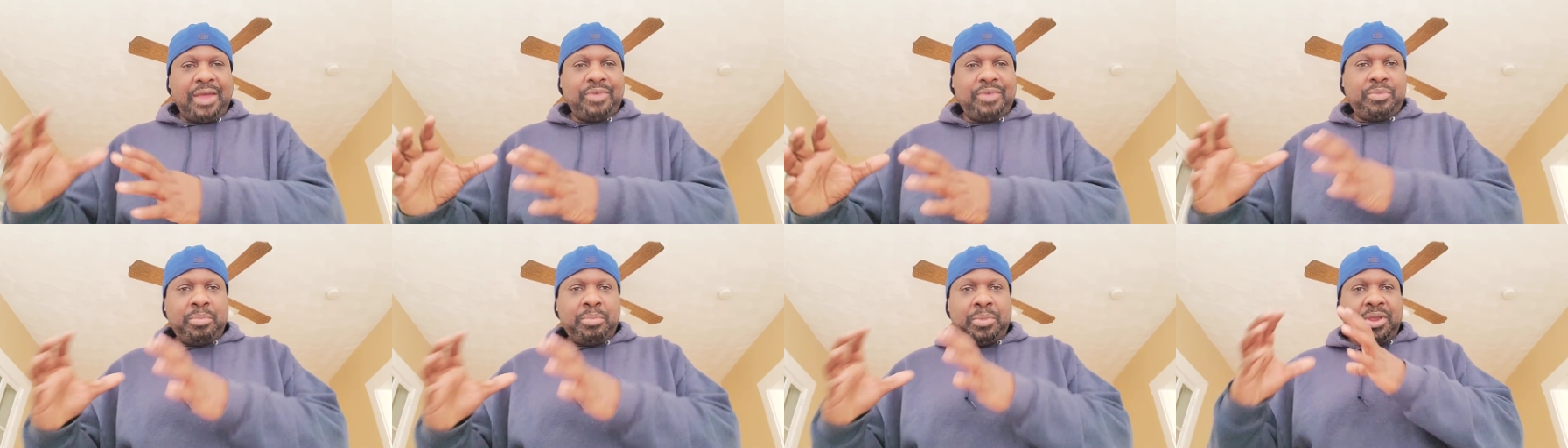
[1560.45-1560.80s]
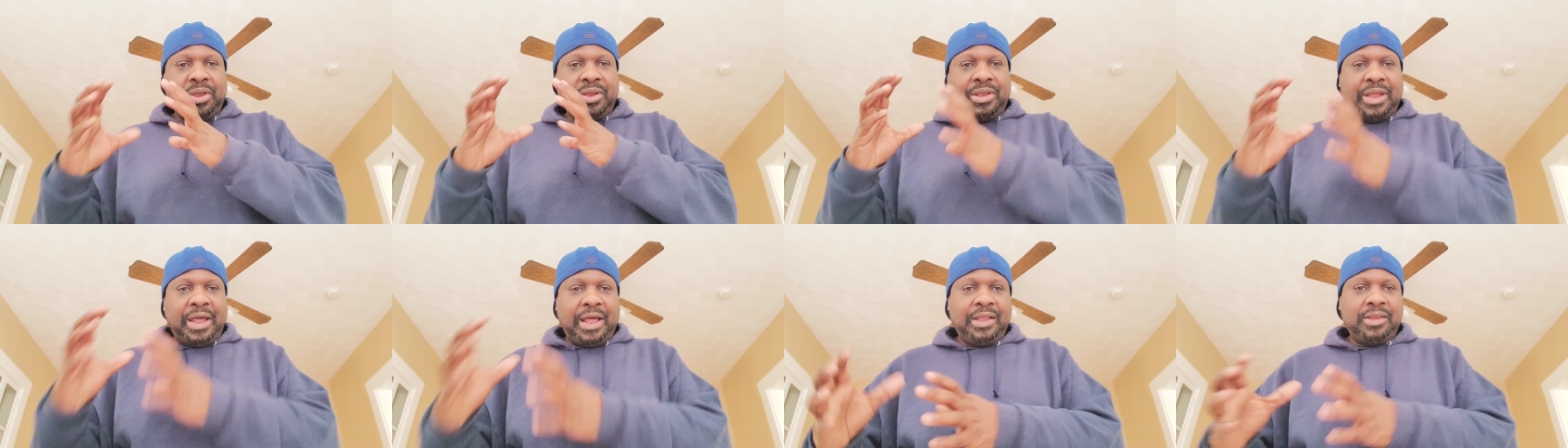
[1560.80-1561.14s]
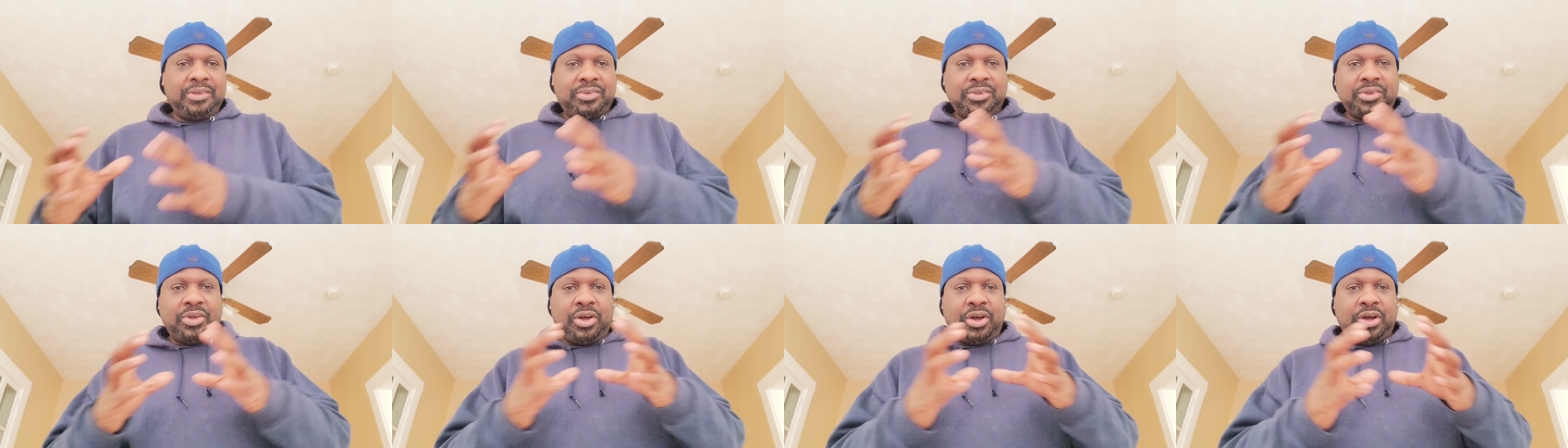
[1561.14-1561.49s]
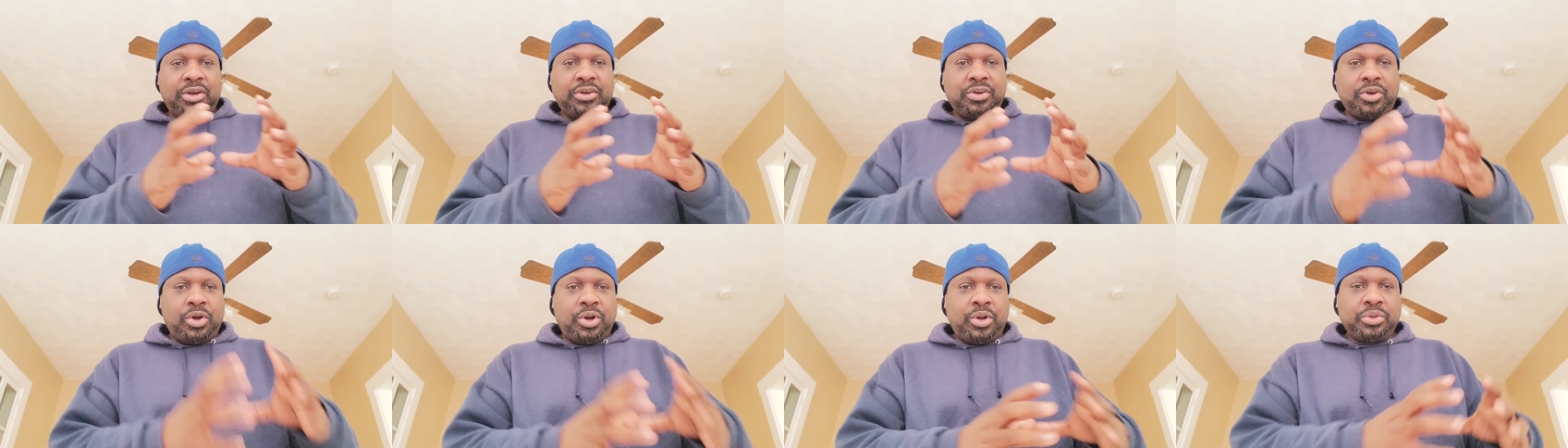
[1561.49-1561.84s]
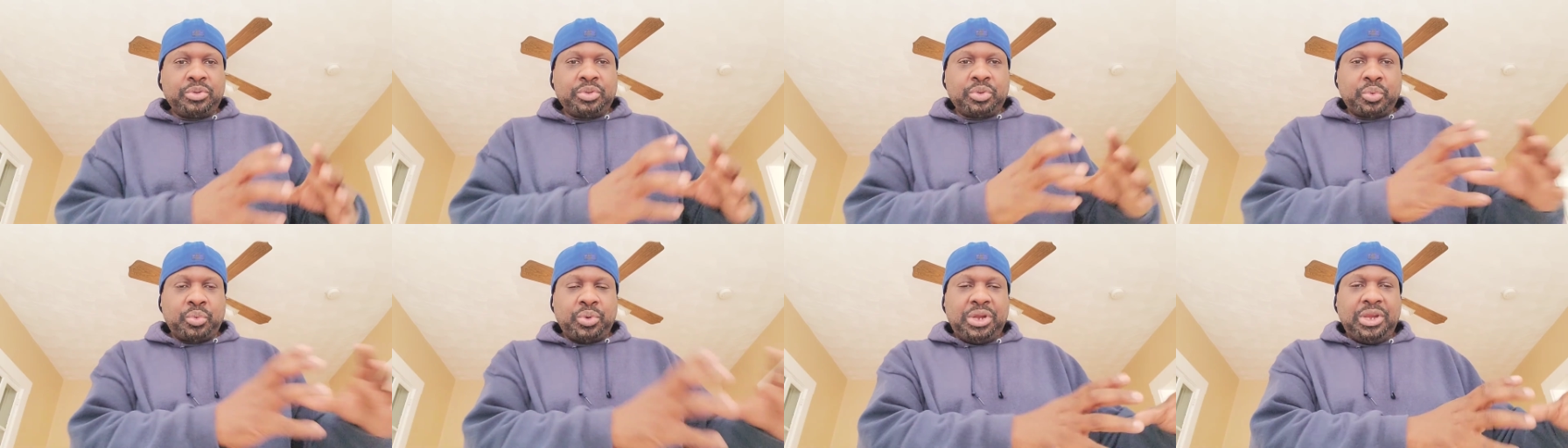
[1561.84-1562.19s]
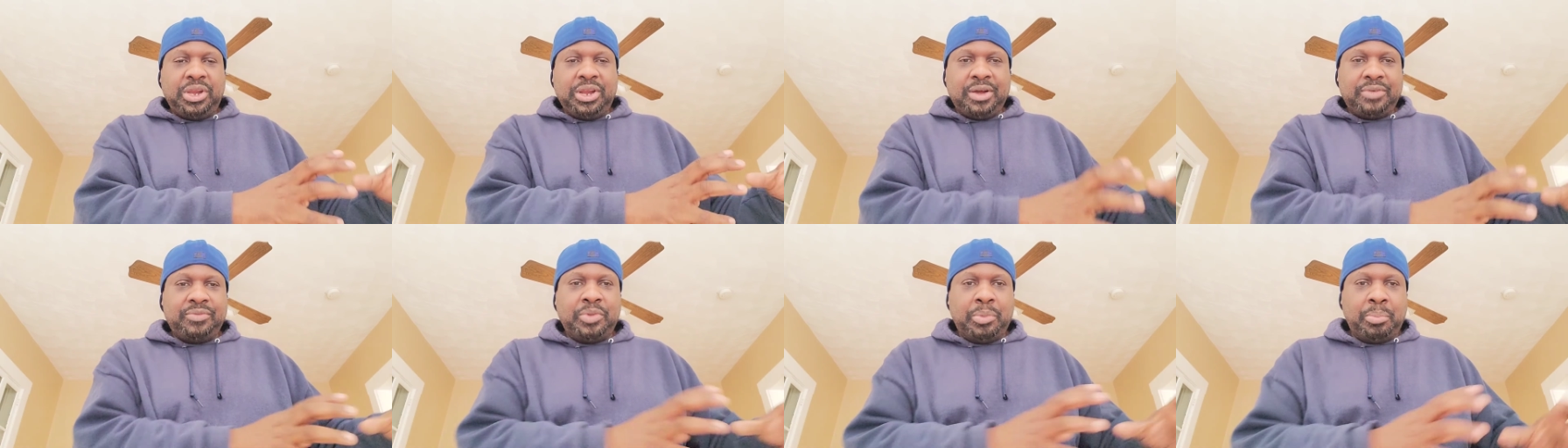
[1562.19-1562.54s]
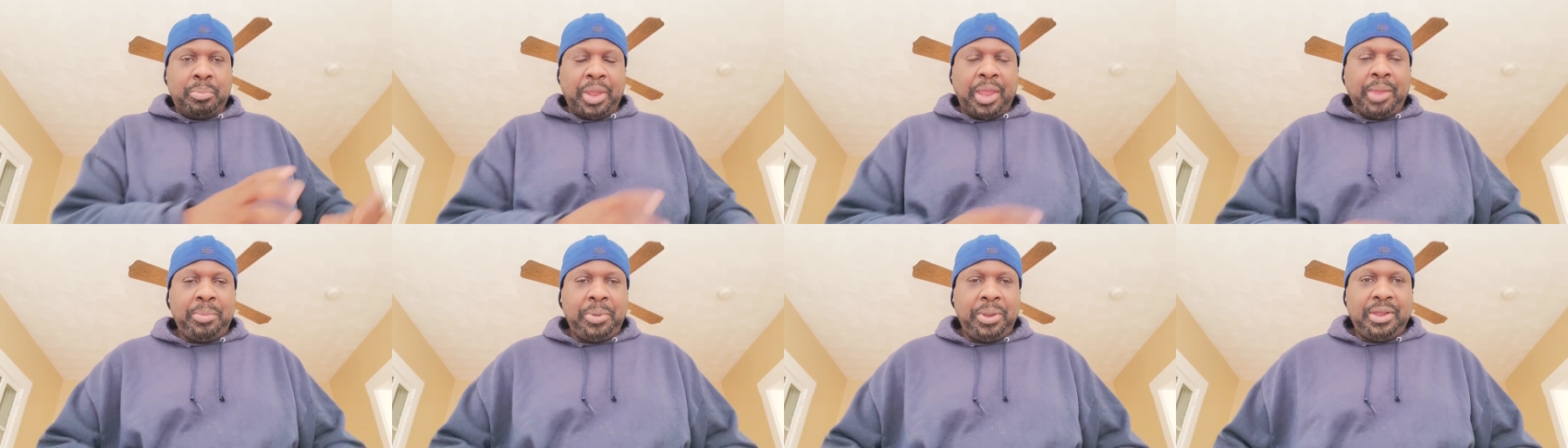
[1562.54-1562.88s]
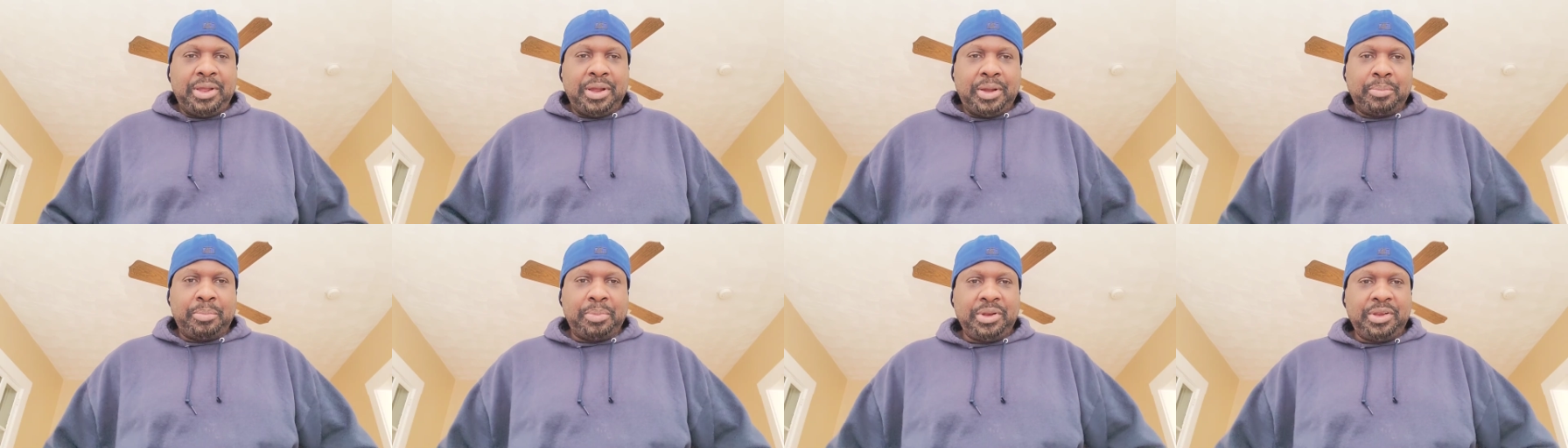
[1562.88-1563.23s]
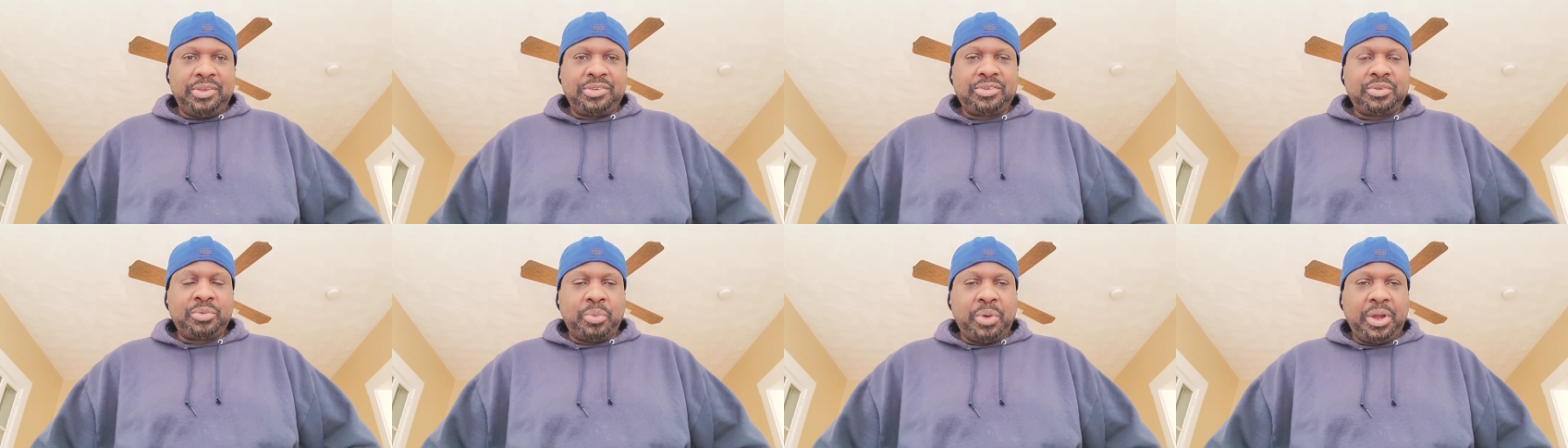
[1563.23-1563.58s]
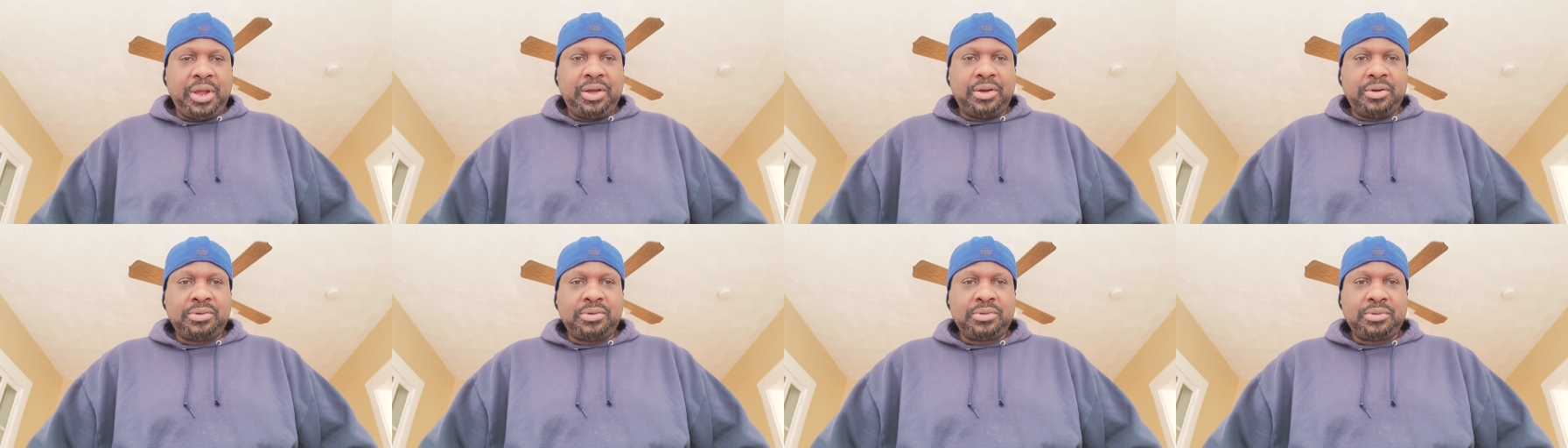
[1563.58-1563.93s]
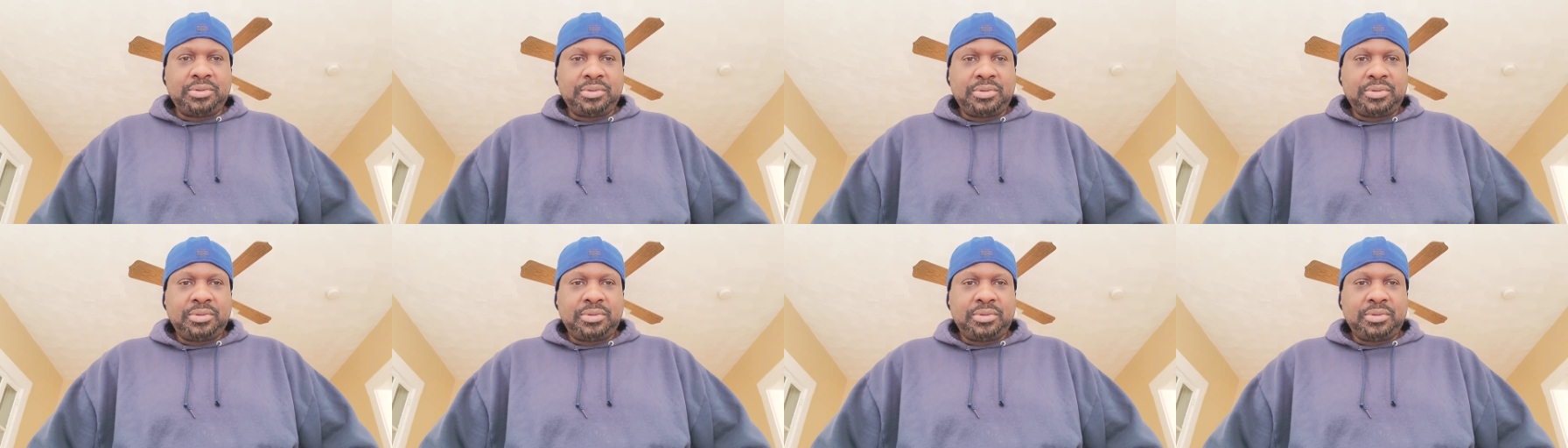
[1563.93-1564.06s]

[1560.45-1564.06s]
a million dollars on all three of the baby companies as well.